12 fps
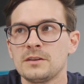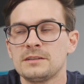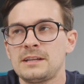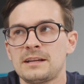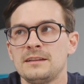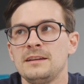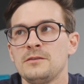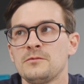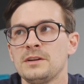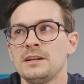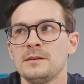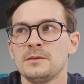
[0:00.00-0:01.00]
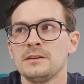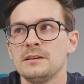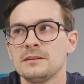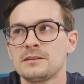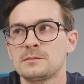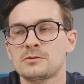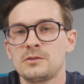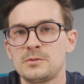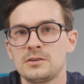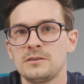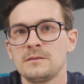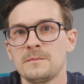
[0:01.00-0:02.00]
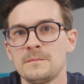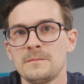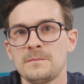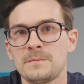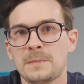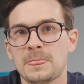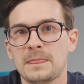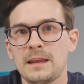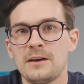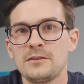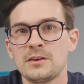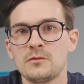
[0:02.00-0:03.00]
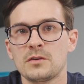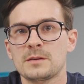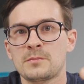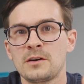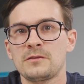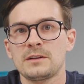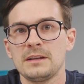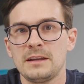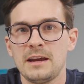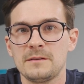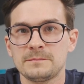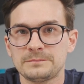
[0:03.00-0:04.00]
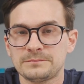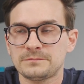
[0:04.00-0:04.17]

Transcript: The second they re-enabled the subscription, everything worked perfectly again.